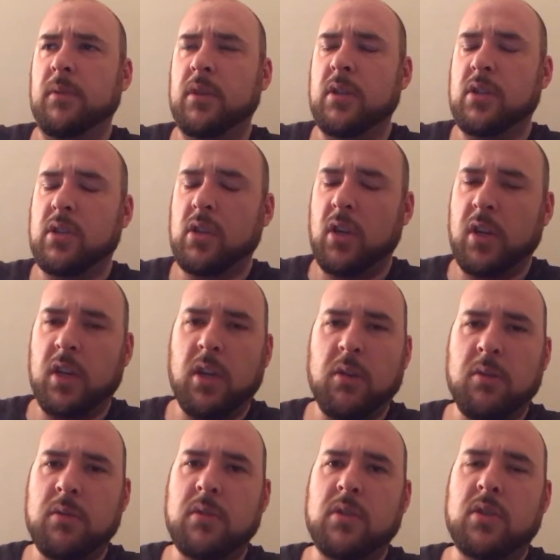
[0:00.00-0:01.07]
the
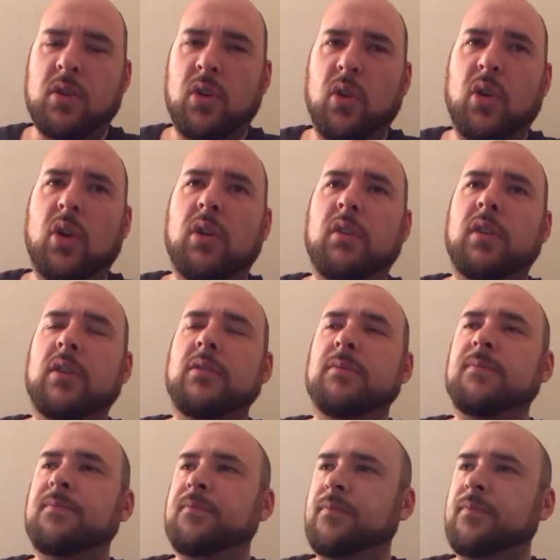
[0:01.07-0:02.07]
Psycho score and